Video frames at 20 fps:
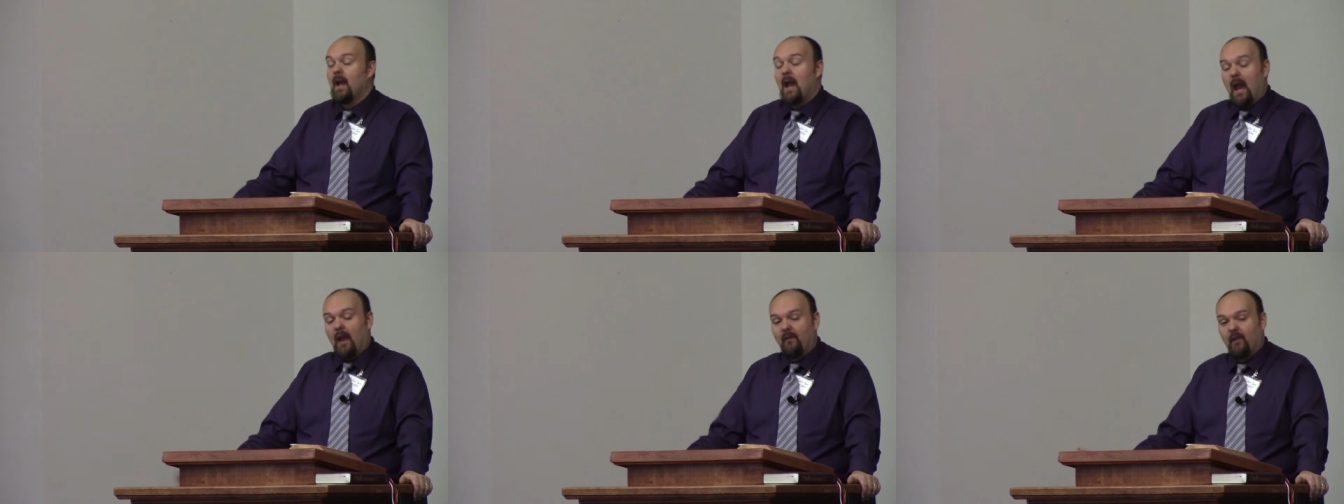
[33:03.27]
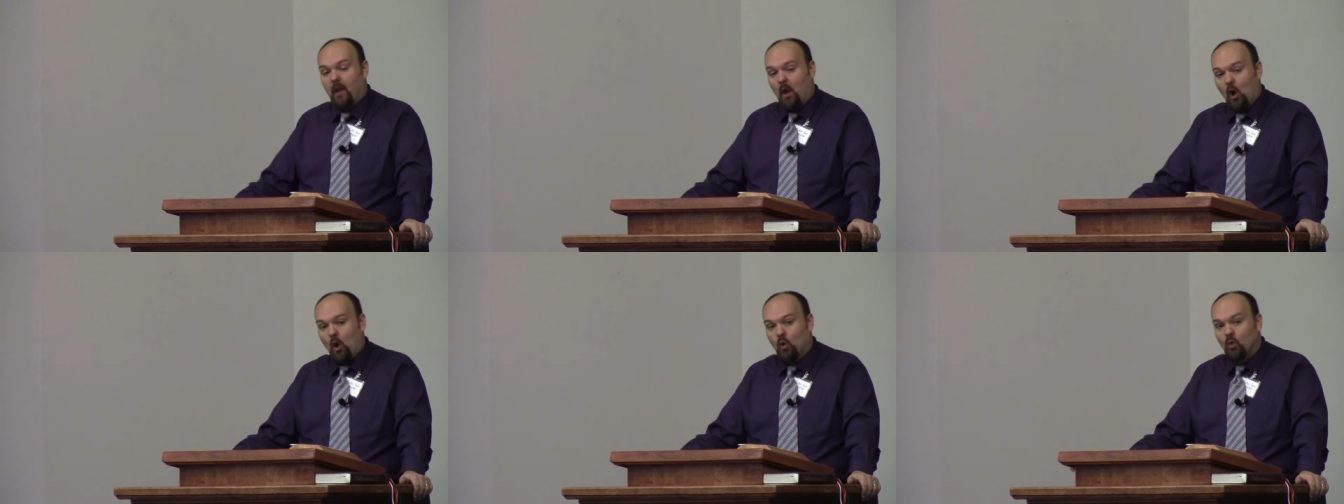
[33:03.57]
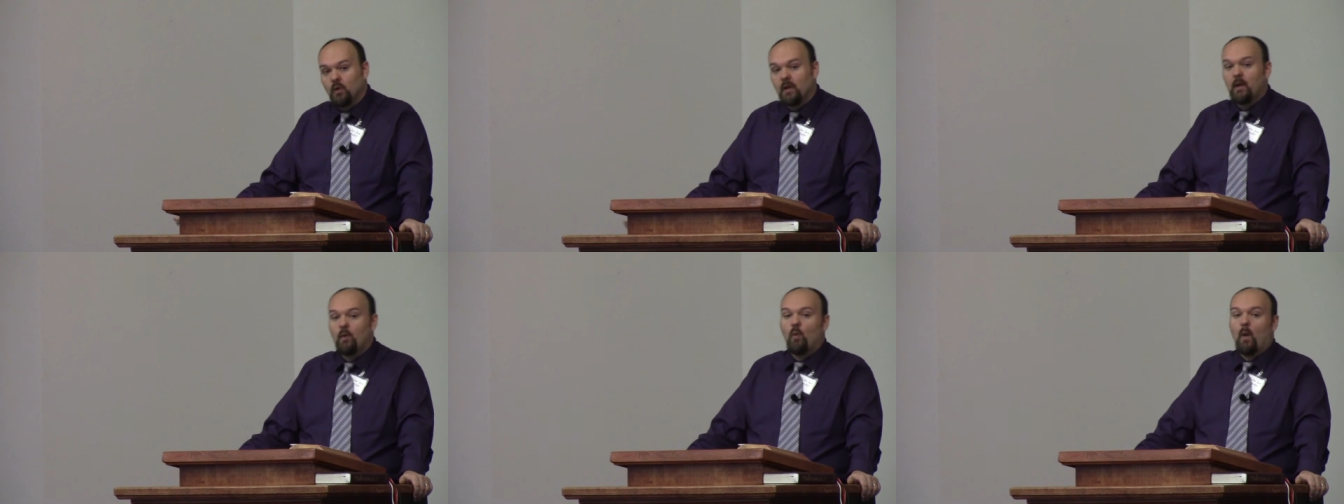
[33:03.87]
And the
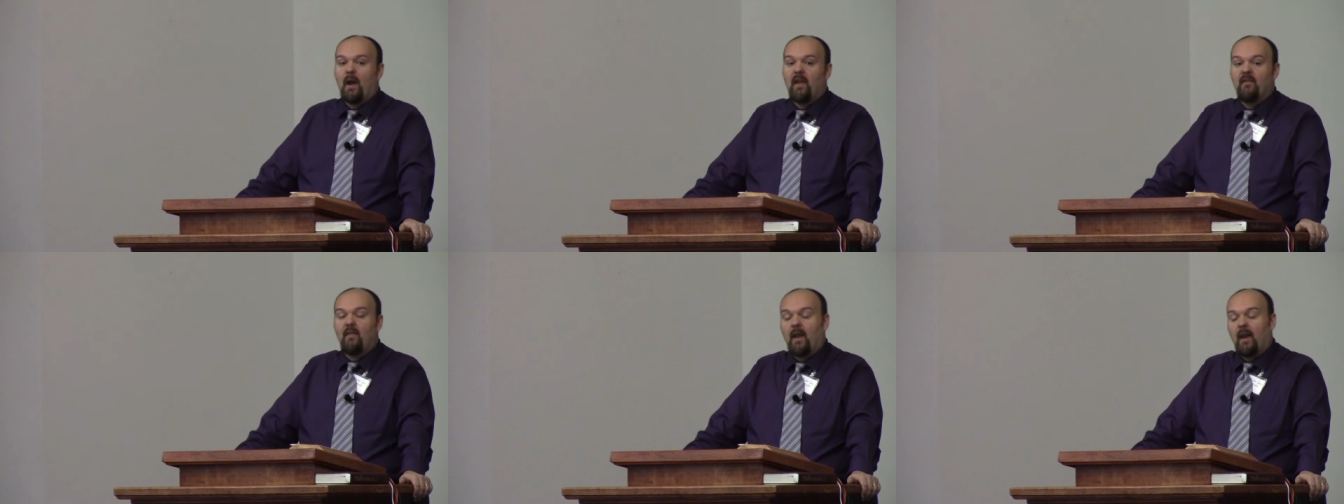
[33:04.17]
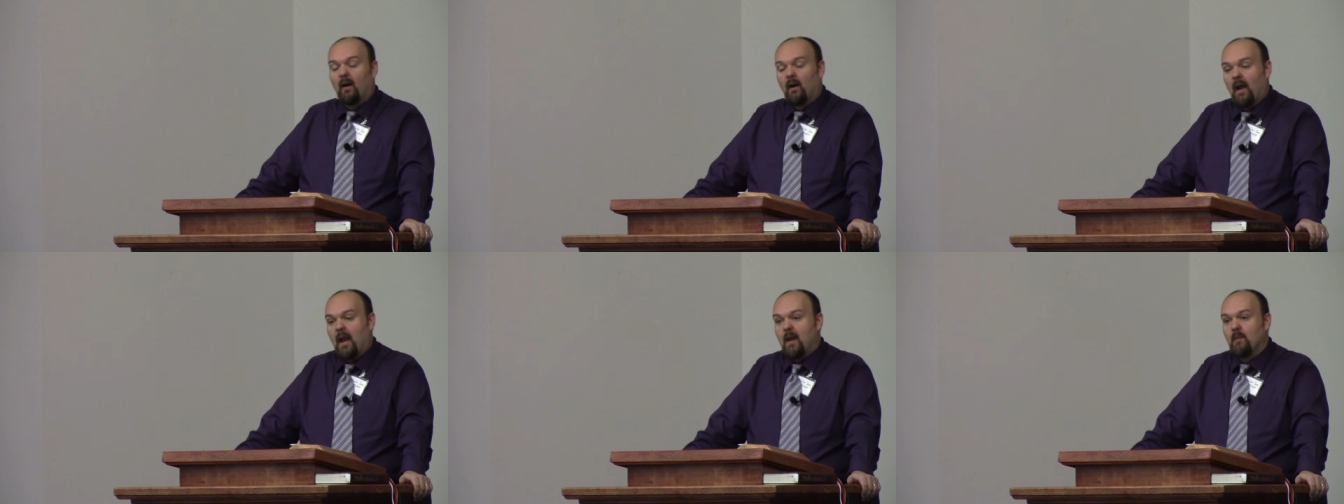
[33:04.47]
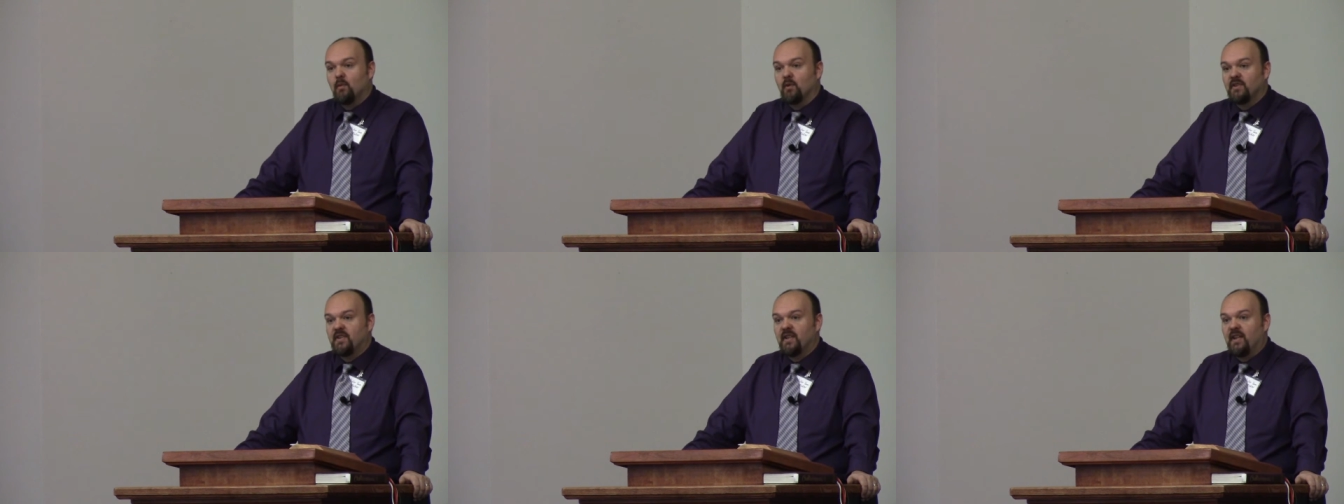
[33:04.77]
only way they are
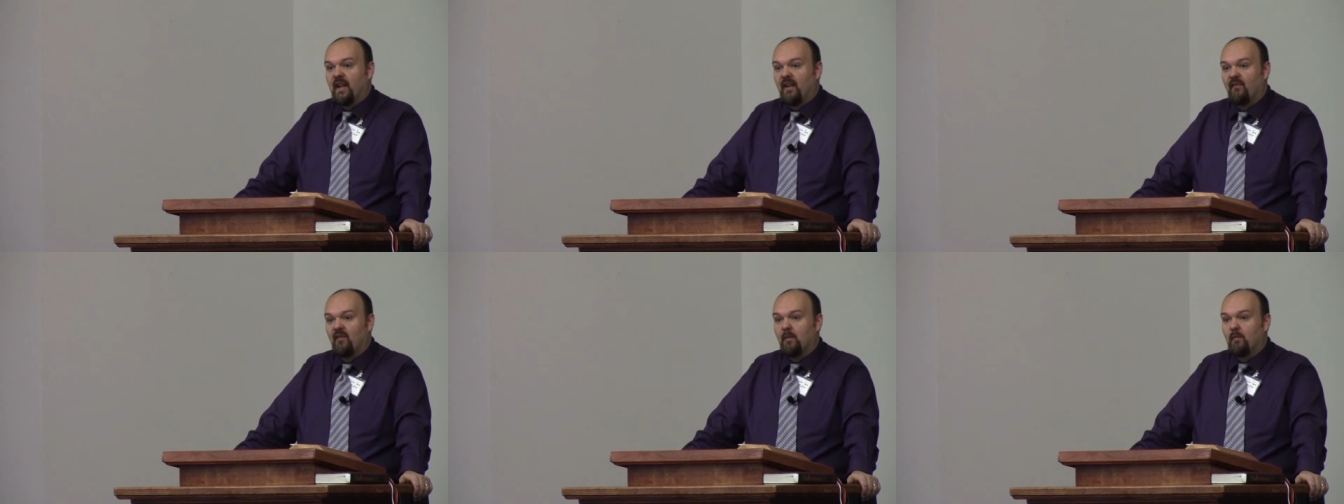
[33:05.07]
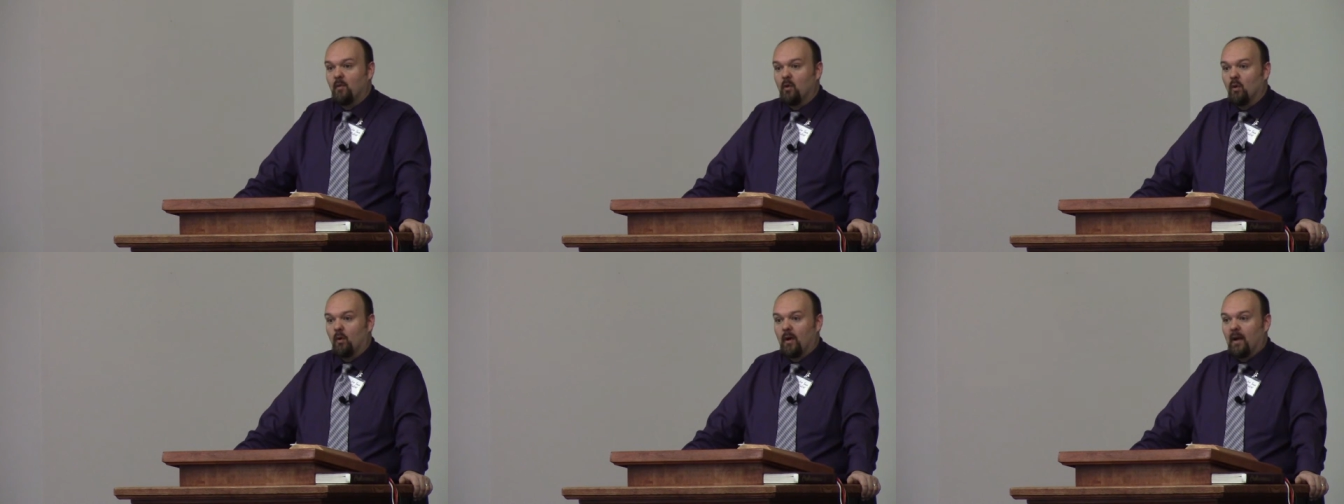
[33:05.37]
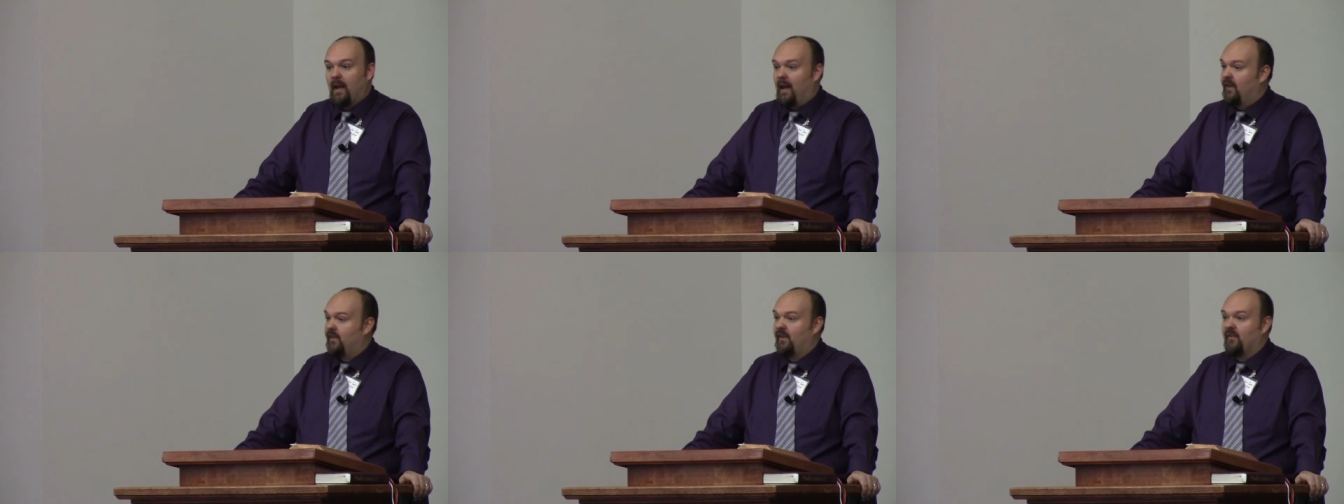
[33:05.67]
able to give him
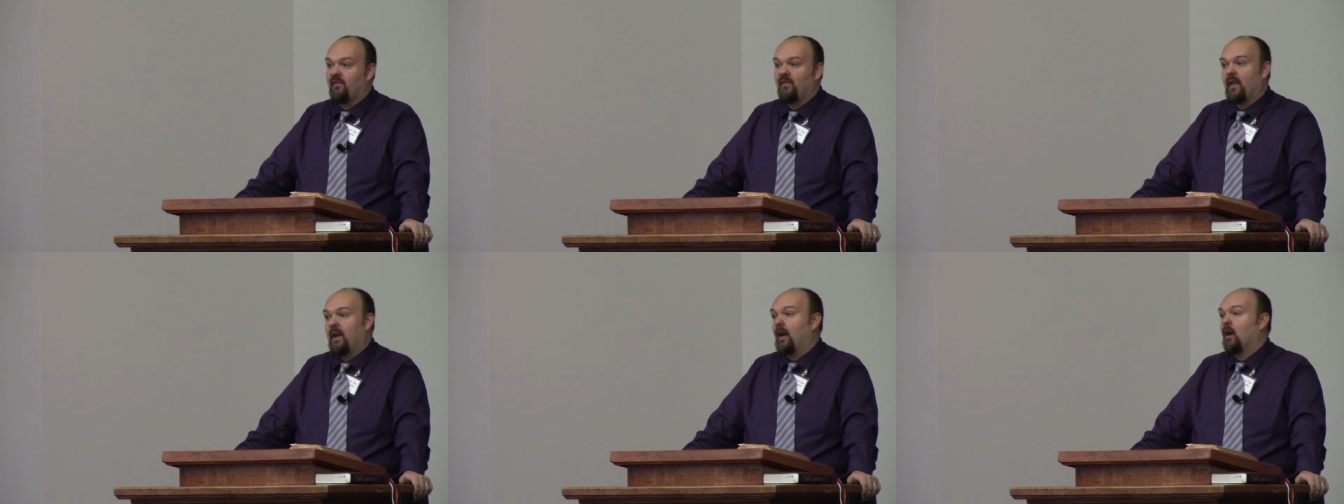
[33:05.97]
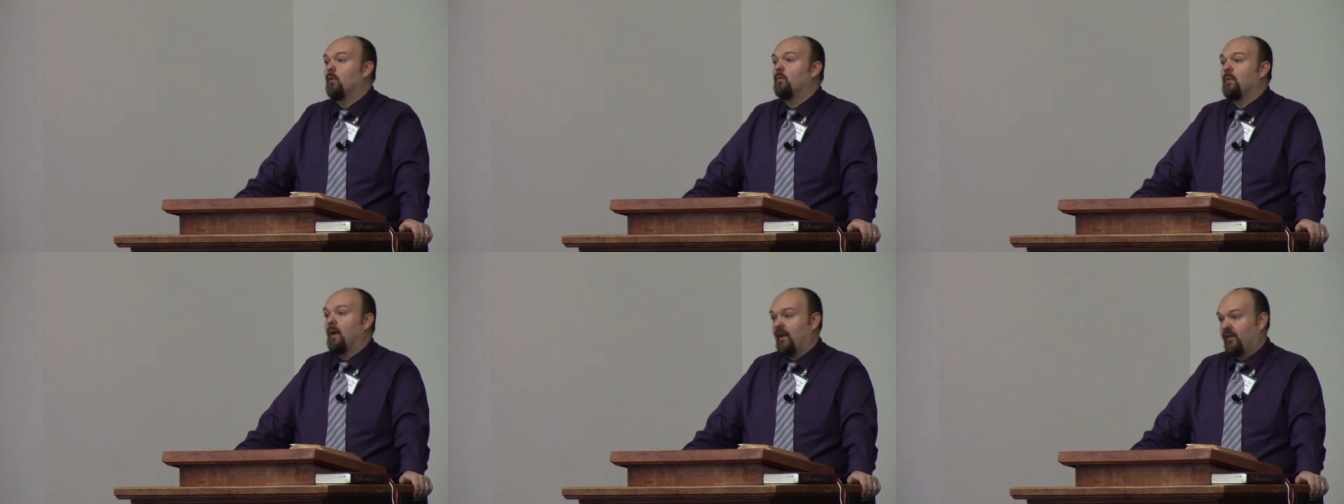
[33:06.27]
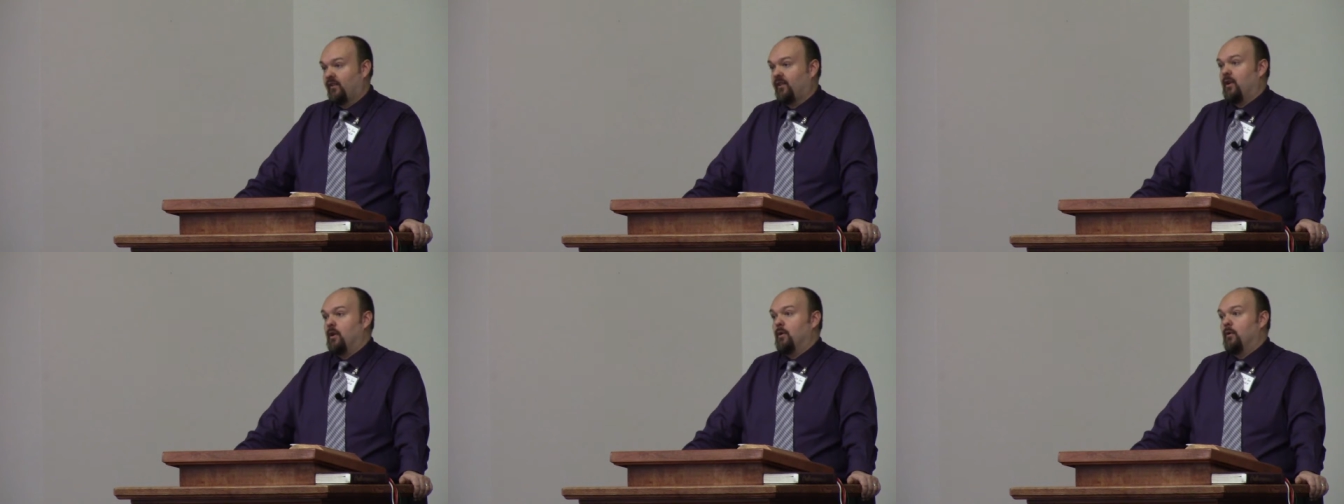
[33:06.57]
glory is if they are
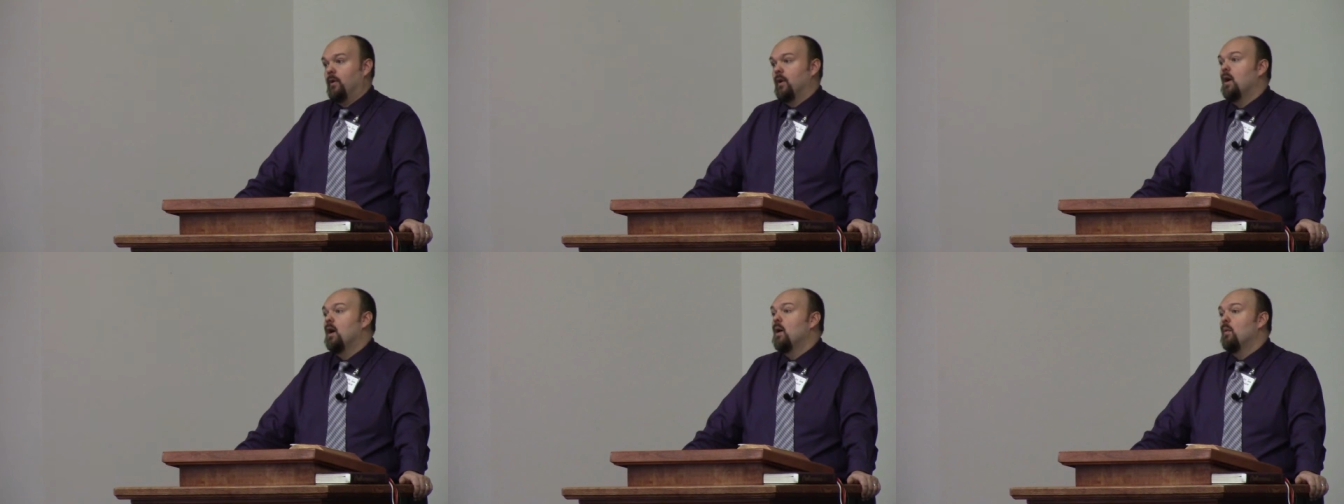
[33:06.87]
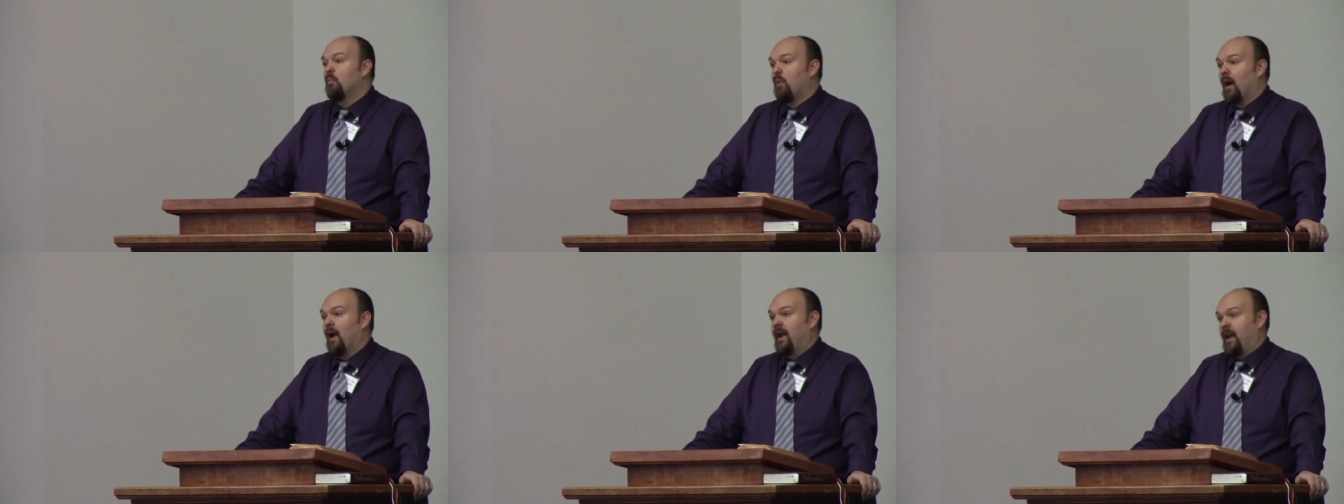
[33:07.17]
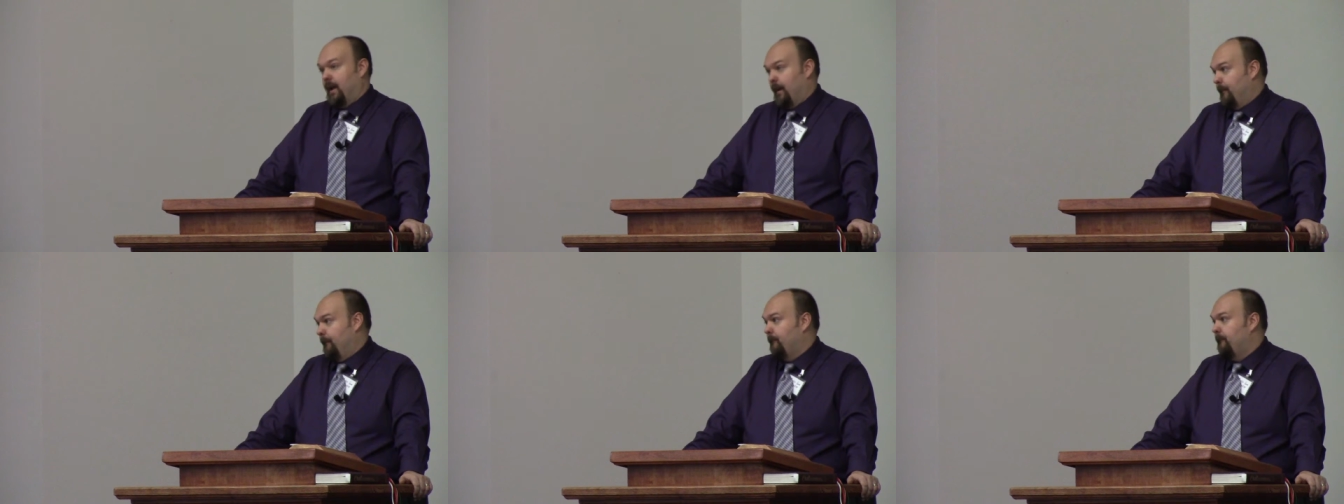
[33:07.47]
rescued by
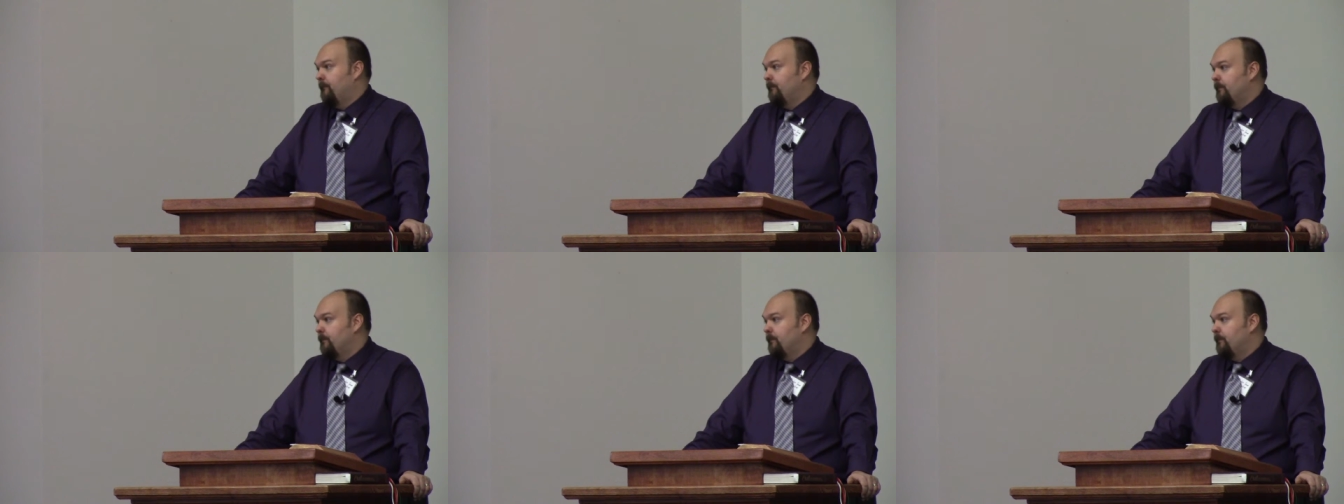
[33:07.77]
him.